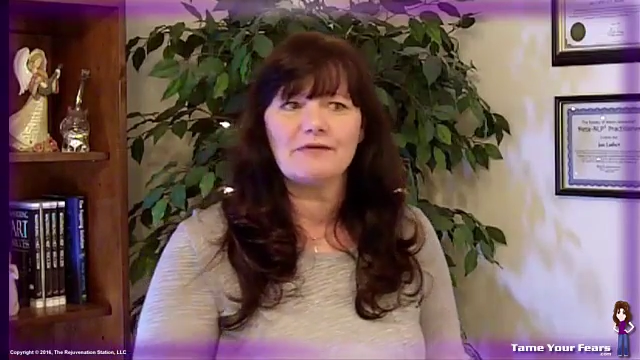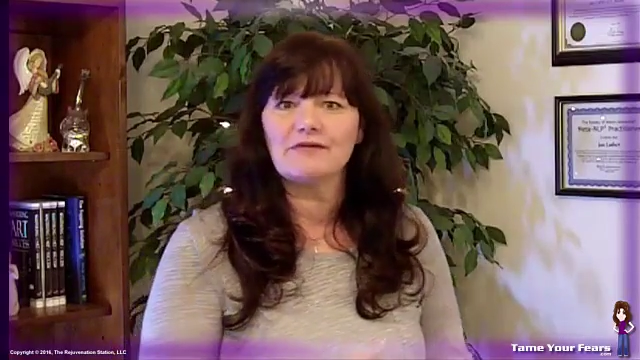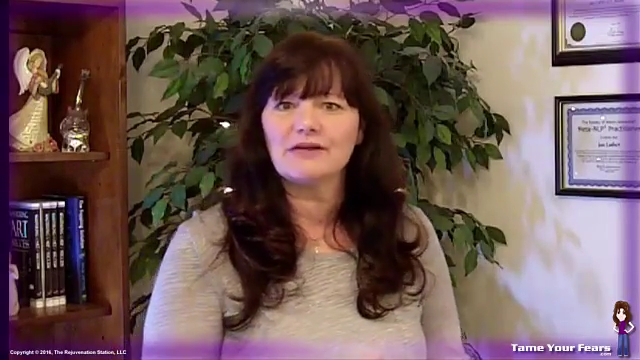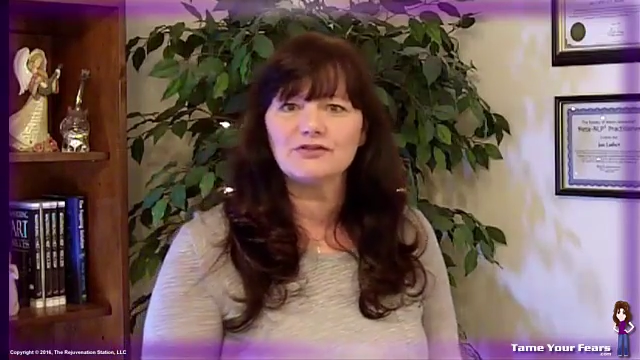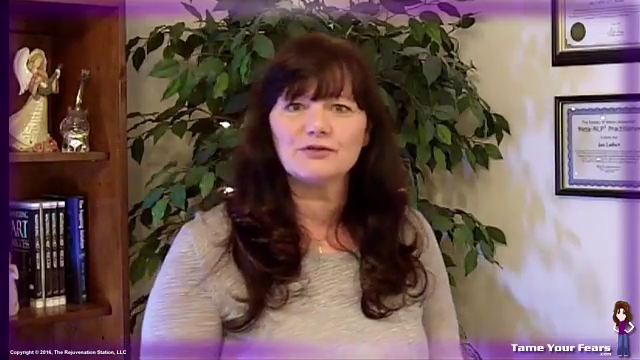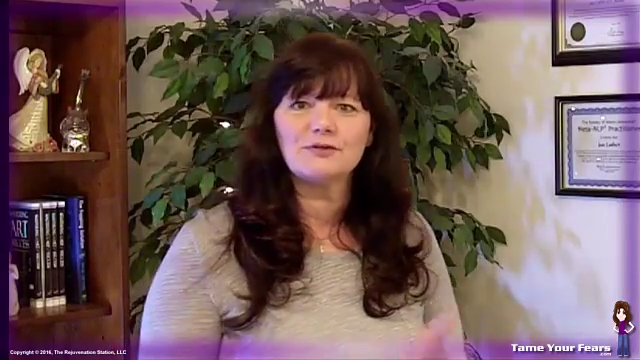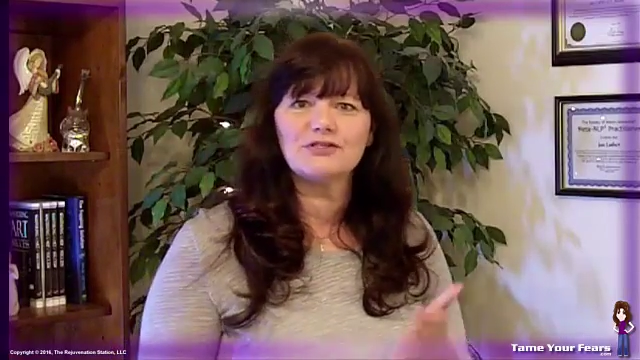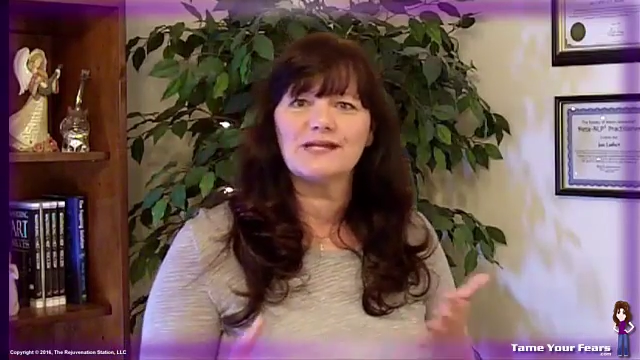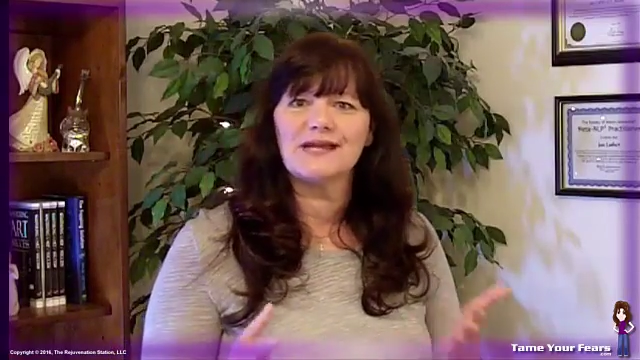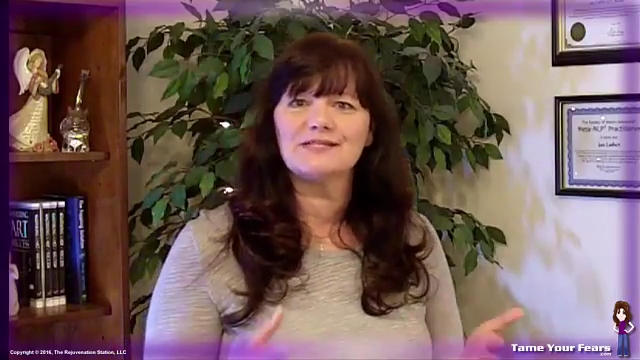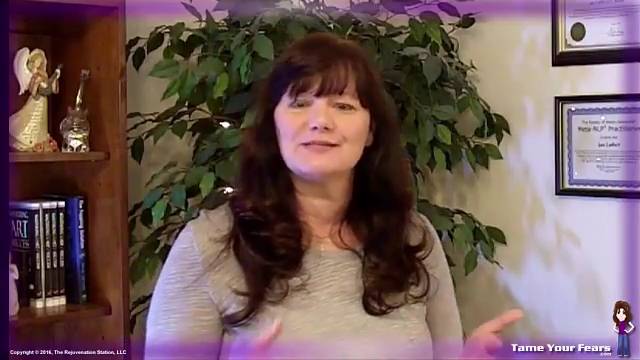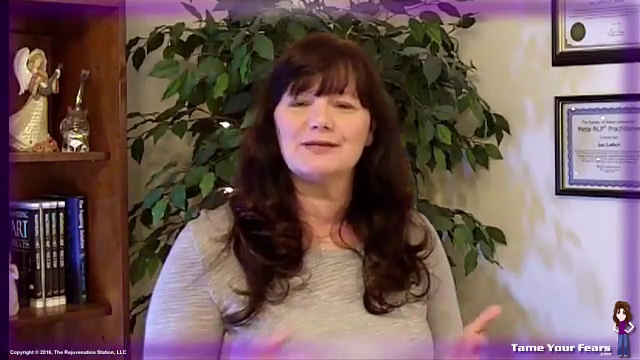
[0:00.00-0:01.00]
I've got so much
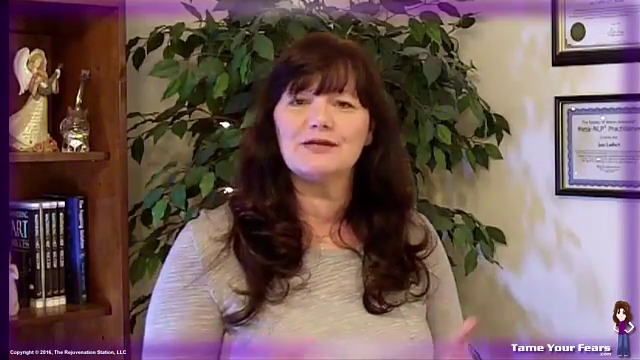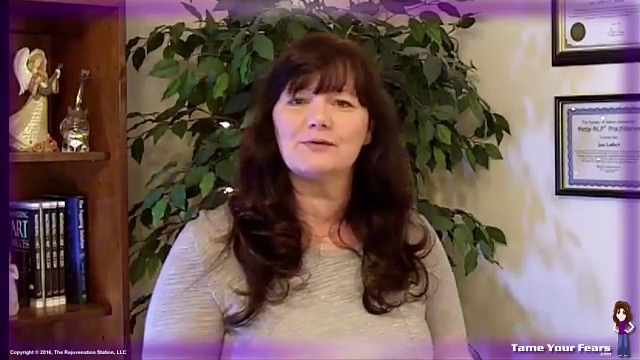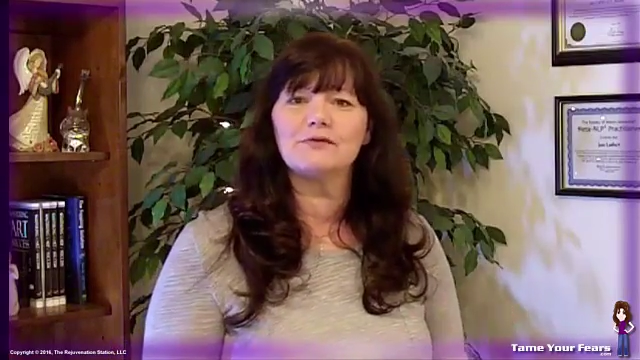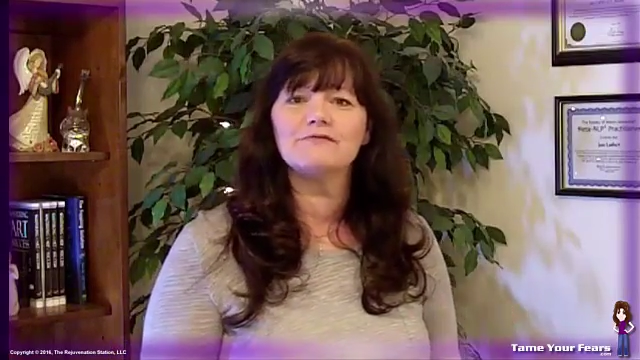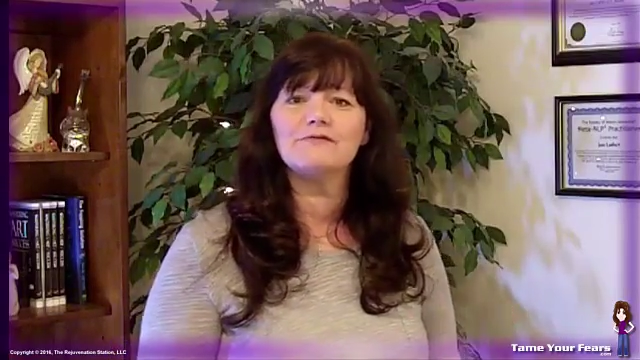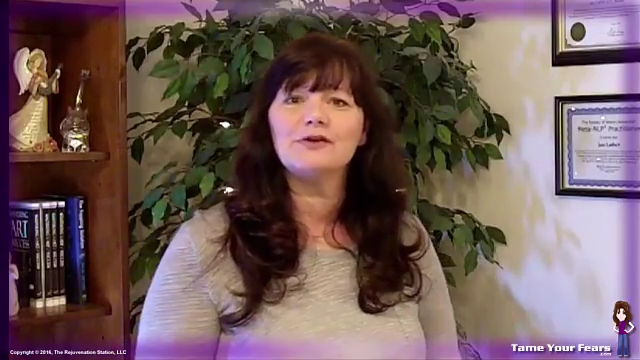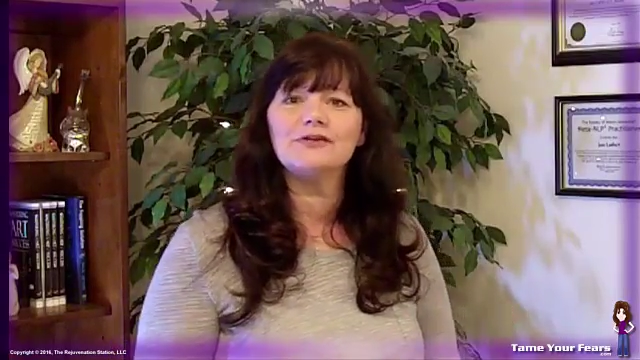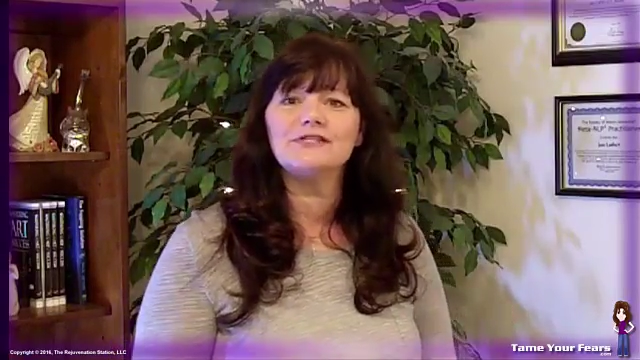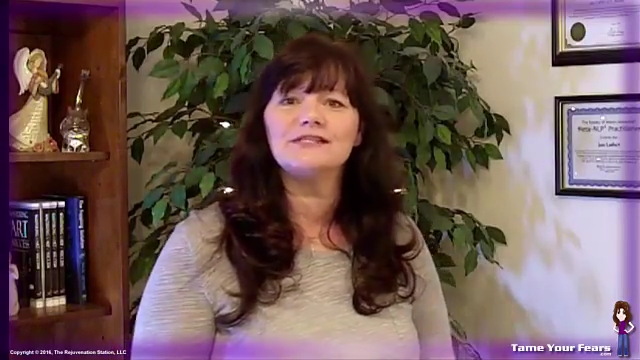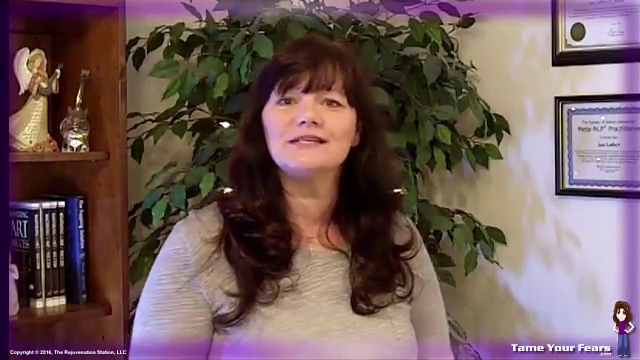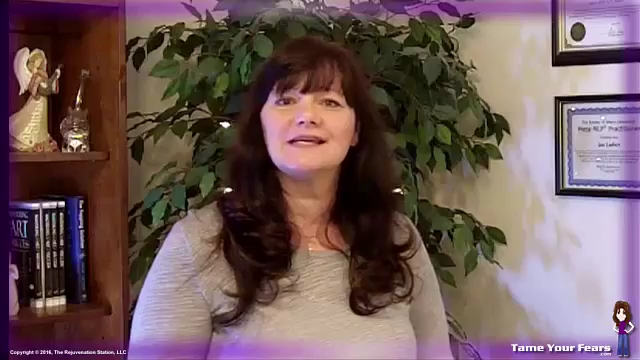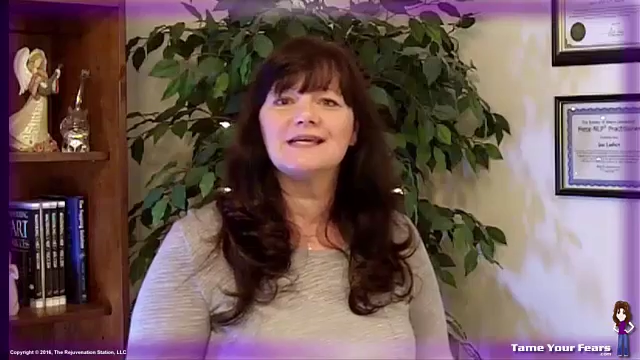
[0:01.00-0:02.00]
that has to be in order
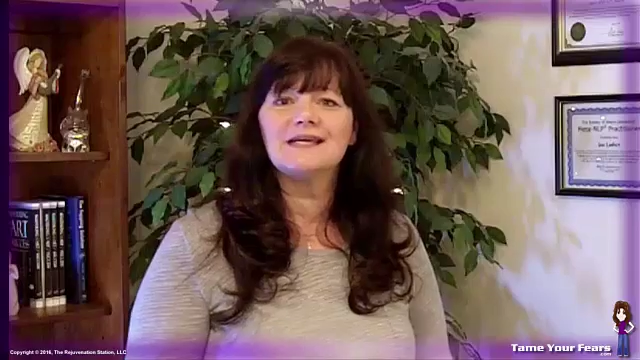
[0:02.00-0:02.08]
first.